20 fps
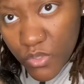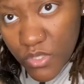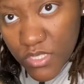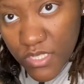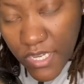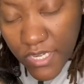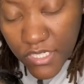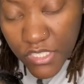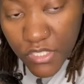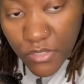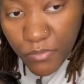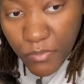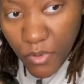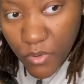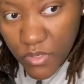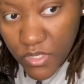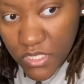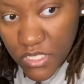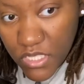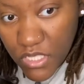section
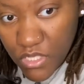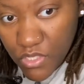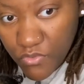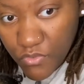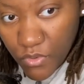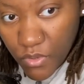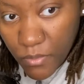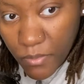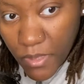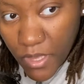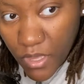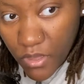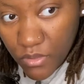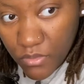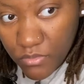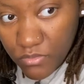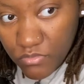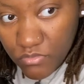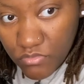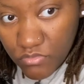ponytails for
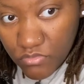about,